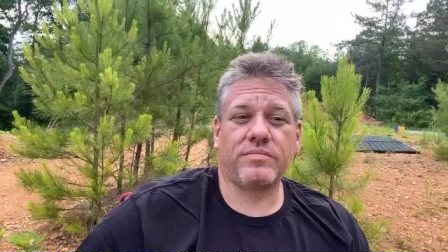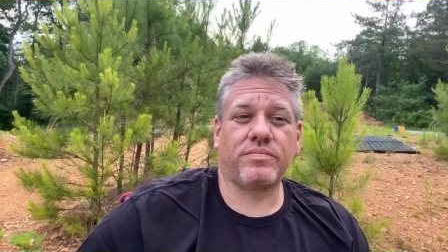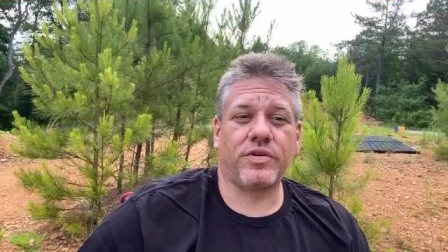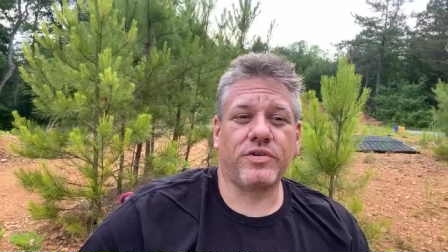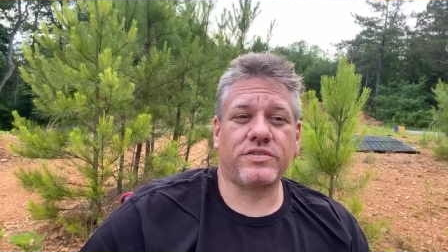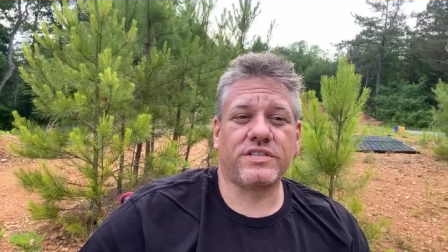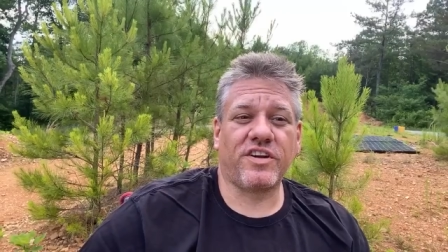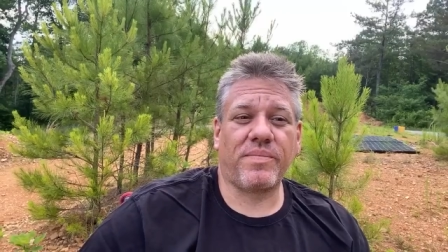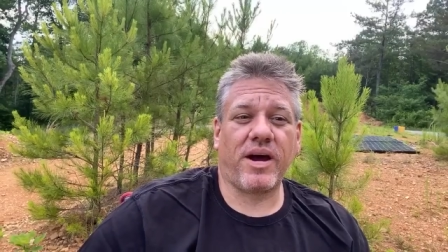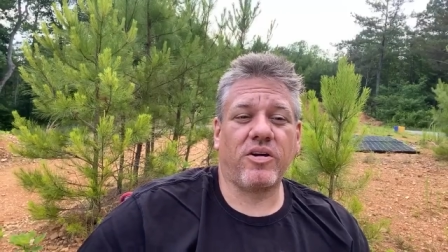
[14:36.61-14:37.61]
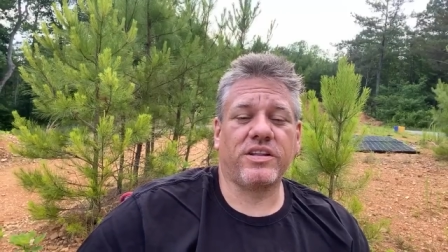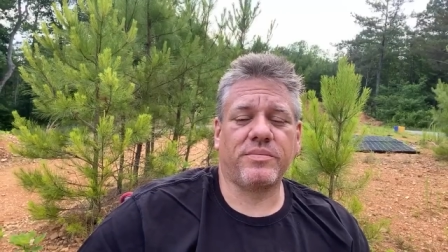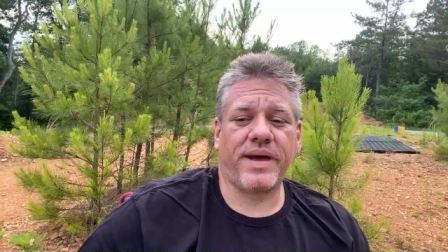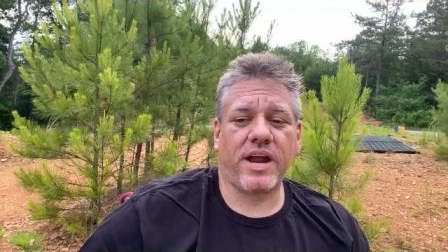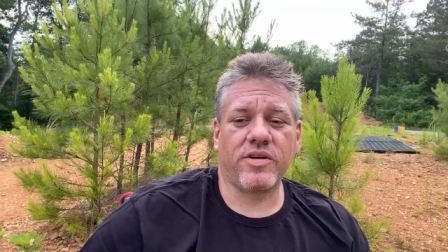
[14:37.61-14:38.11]
produces enough power that
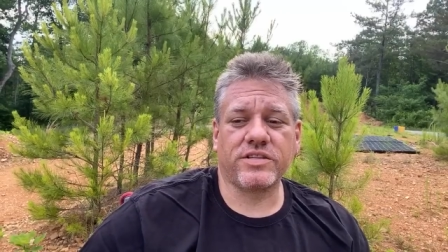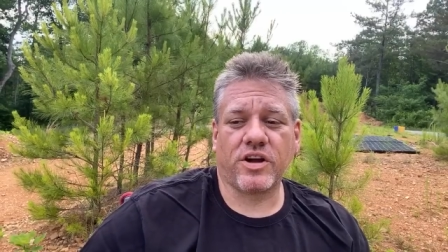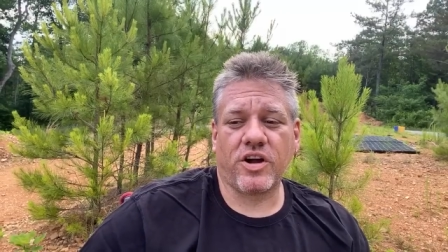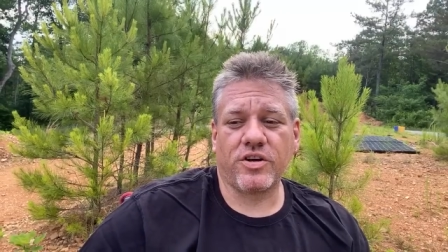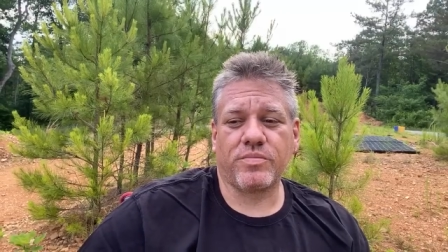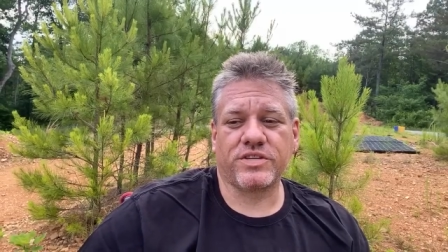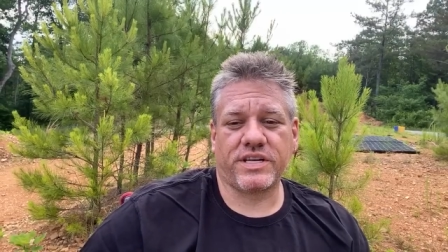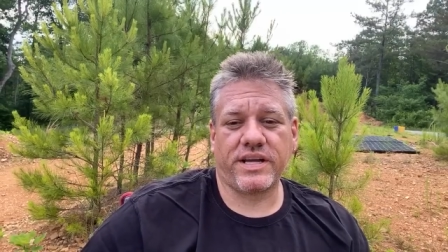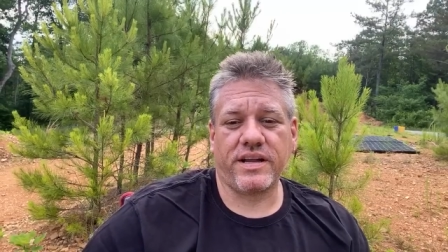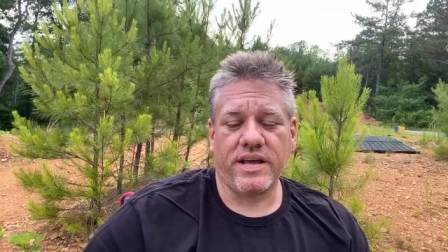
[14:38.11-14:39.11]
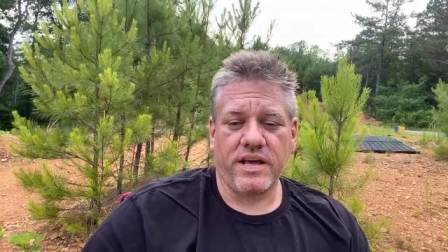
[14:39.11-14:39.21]
the batteries are 100%,